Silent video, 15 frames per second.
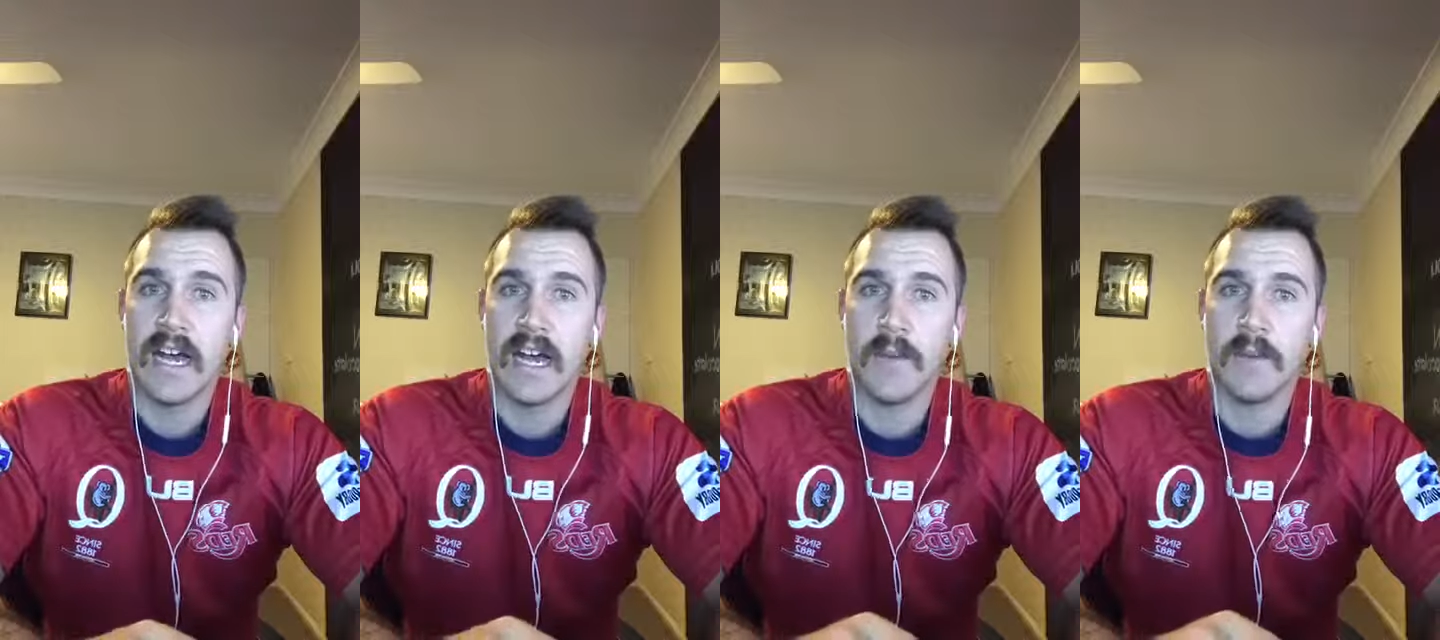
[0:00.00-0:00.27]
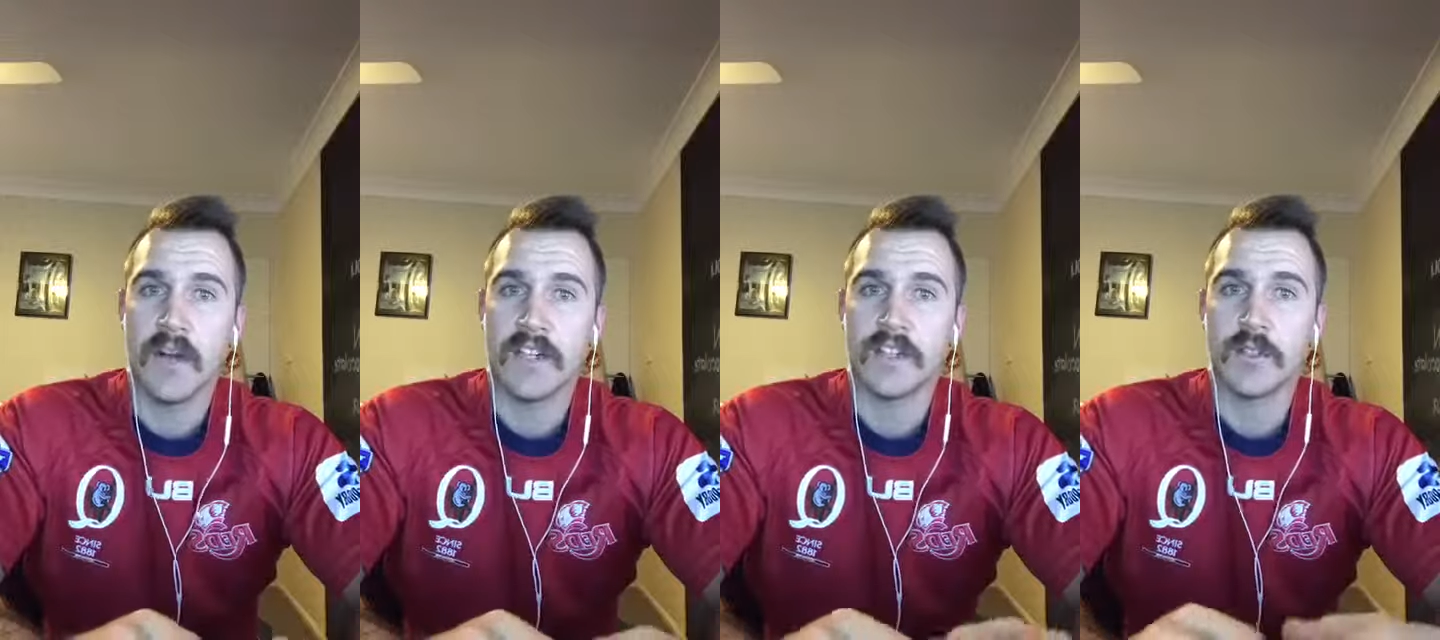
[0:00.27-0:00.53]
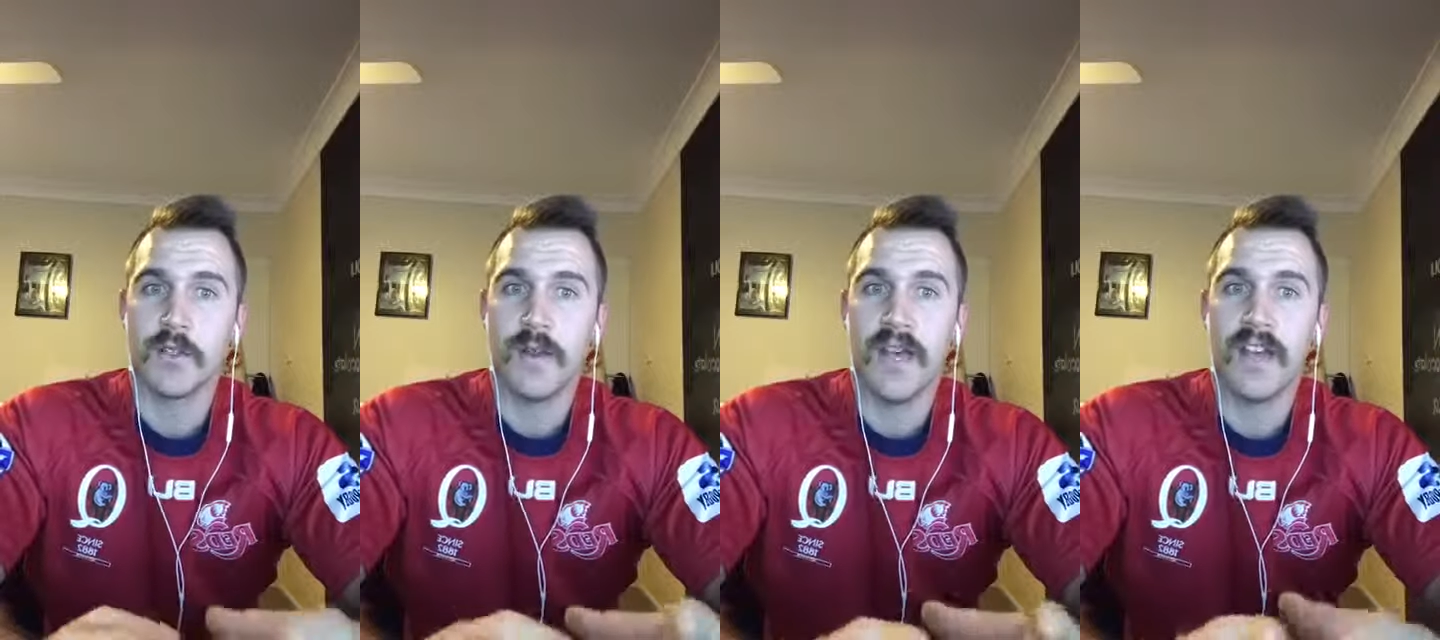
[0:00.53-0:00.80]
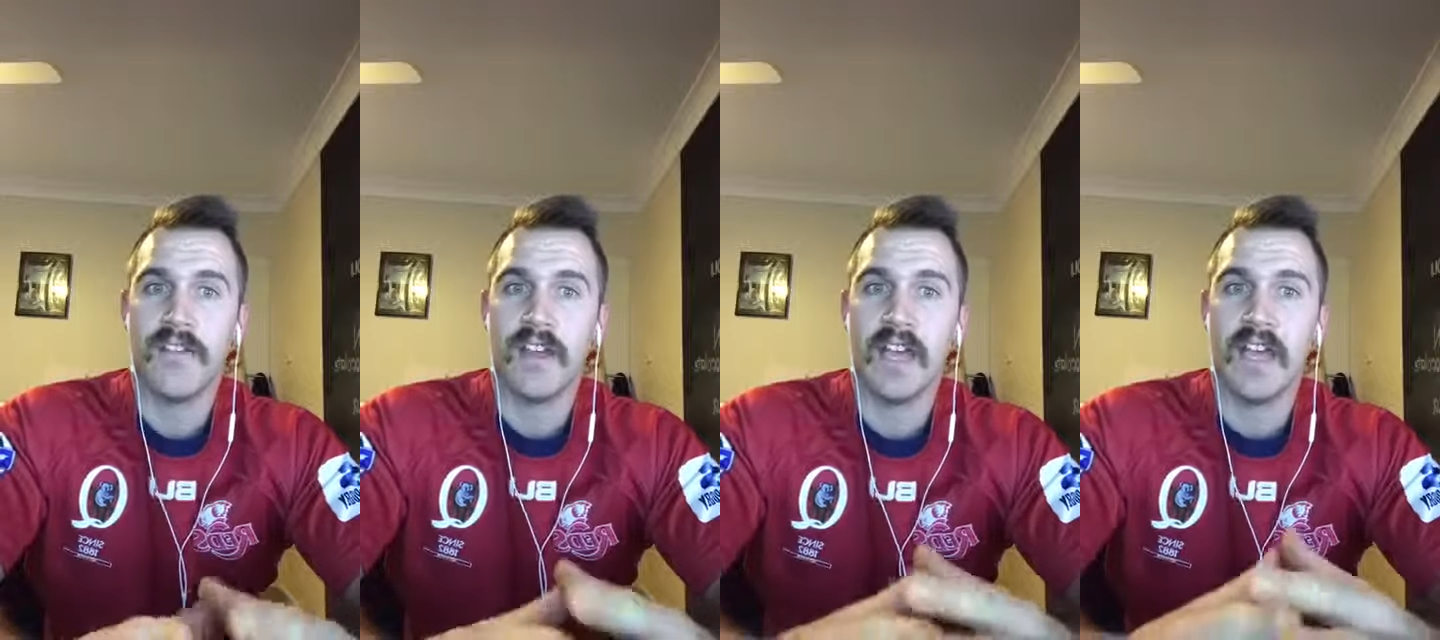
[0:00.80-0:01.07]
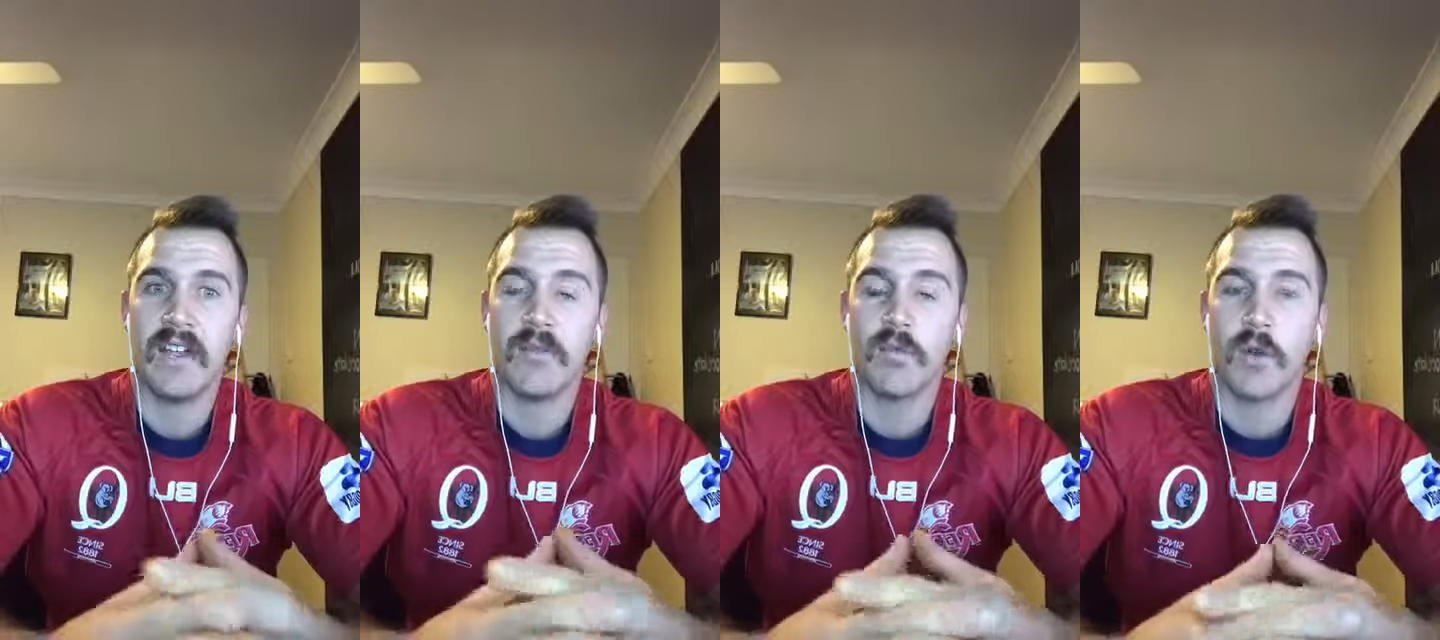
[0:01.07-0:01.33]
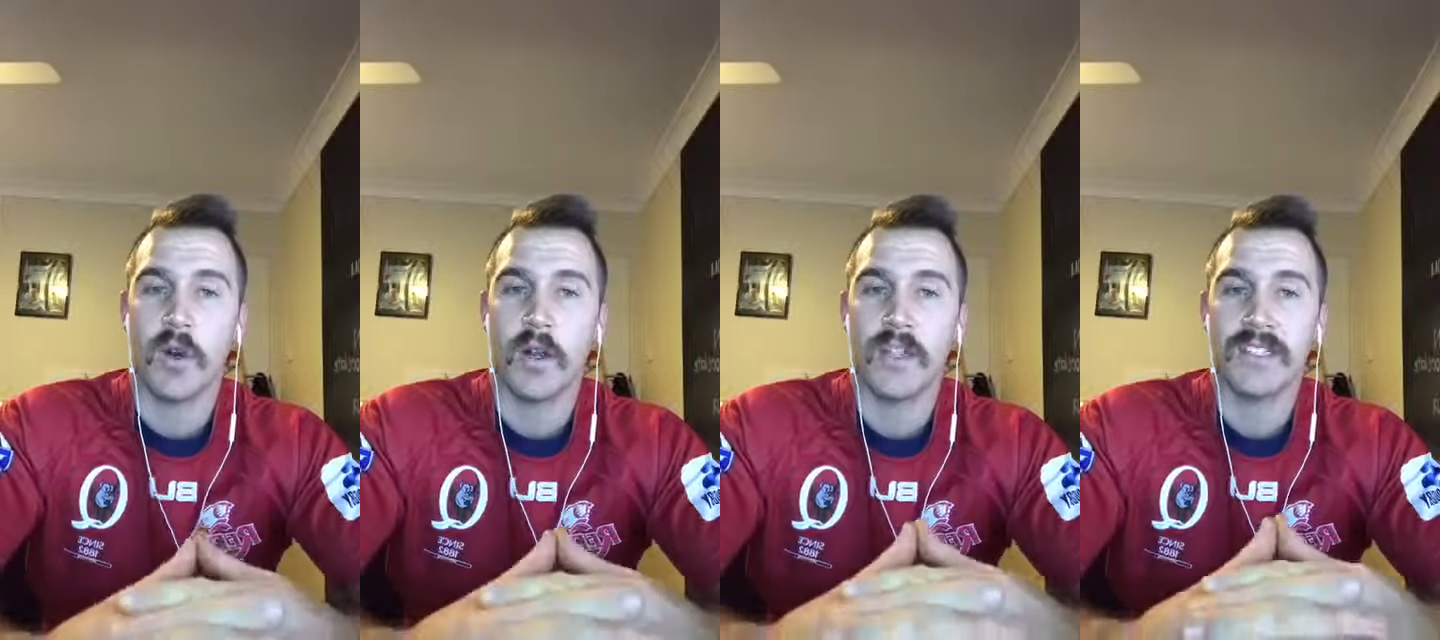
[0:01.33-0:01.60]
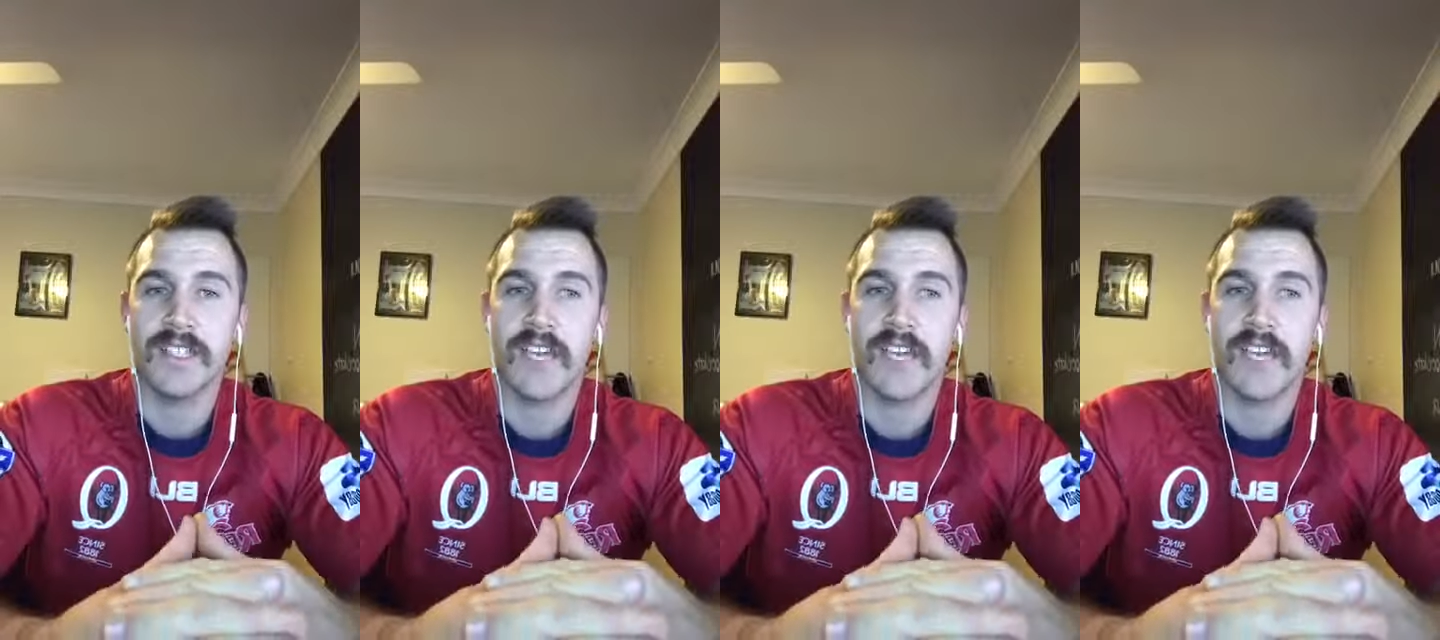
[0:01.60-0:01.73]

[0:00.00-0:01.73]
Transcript: I do have a rock